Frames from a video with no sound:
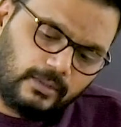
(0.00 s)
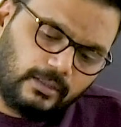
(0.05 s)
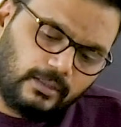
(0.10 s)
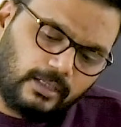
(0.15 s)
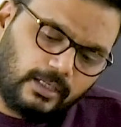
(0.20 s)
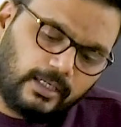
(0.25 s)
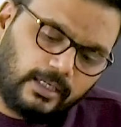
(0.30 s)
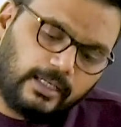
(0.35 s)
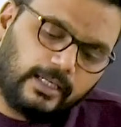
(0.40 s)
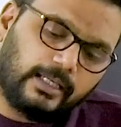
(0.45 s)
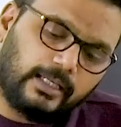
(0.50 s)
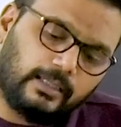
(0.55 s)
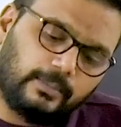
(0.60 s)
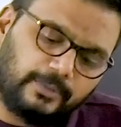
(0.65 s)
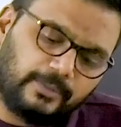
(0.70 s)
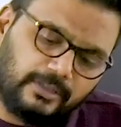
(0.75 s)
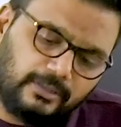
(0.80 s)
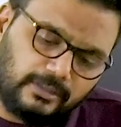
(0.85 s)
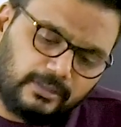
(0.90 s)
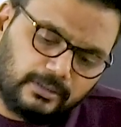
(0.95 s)
and help
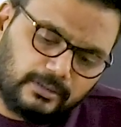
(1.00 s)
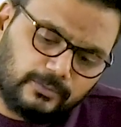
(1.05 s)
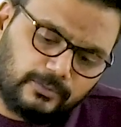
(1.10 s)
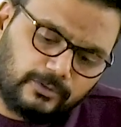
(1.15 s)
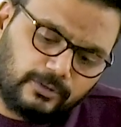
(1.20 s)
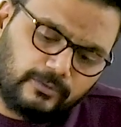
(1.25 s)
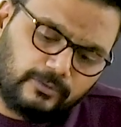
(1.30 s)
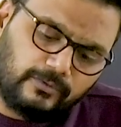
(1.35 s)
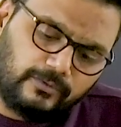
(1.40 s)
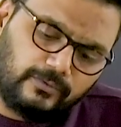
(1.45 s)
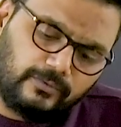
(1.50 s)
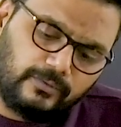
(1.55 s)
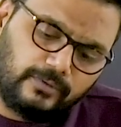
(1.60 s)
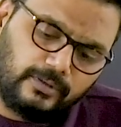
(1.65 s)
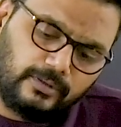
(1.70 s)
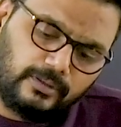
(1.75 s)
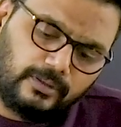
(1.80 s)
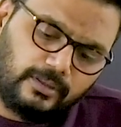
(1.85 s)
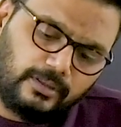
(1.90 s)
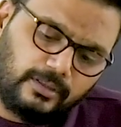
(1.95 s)
in terms of
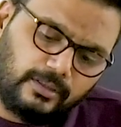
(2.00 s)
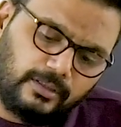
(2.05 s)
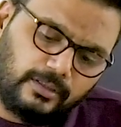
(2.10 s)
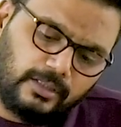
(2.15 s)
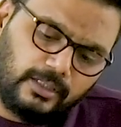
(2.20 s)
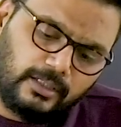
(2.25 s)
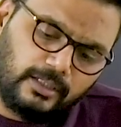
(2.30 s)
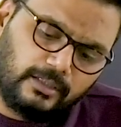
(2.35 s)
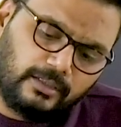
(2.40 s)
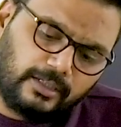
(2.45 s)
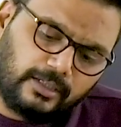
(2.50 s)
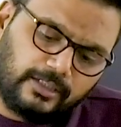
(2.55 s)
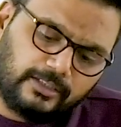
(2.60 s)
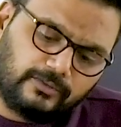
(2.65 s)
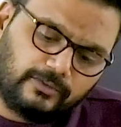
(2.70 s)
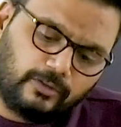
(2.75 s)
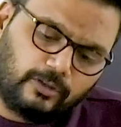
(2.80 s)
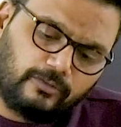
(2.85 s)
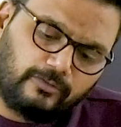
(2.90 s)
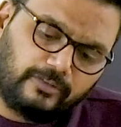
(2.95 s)

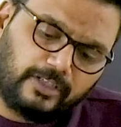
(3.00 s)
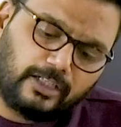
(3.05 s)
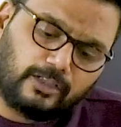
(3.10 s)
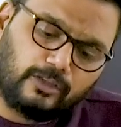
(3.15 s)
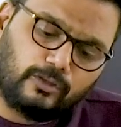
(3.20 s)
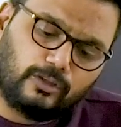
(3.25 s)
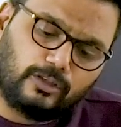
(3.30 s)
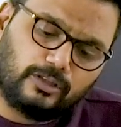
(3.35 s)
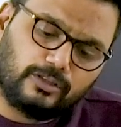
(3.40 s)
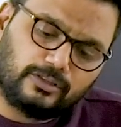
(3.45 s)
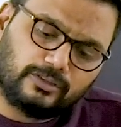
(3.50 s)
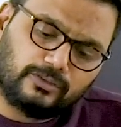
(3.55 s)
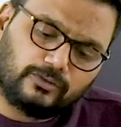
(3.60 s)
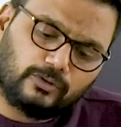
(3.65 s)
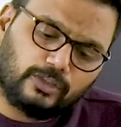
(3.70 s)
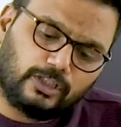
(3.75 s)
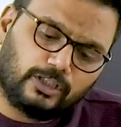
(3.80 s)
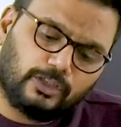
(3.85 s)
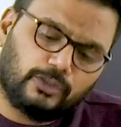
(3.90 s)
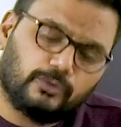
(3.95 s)
transfer of technology,
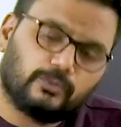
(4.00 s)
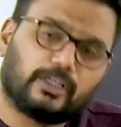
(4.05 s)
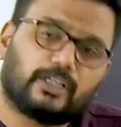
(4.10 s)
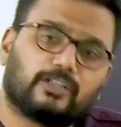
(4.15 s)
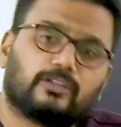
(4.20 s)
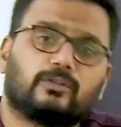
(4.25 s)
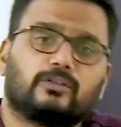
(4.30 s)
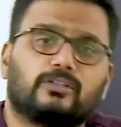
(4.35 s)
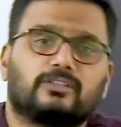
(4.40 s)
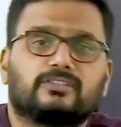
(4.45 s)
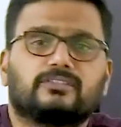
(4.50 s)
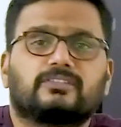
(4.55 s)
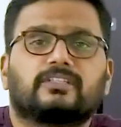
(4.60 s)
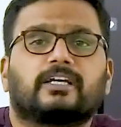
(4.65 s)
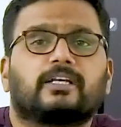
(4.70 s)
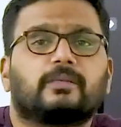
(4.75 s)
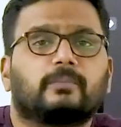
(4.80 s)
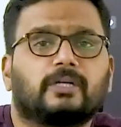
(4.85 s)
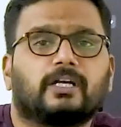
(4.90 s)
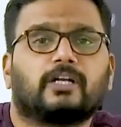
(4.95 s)
so that new technologies
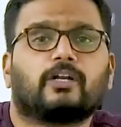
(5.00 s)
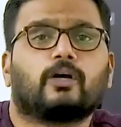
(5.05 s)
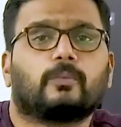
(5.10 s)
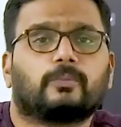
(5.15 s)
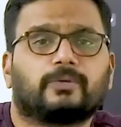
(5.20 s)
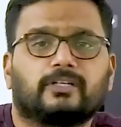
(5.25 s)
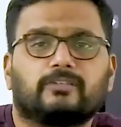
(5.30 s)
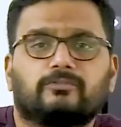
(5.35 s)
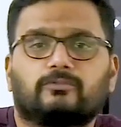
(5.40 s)
can be adopted,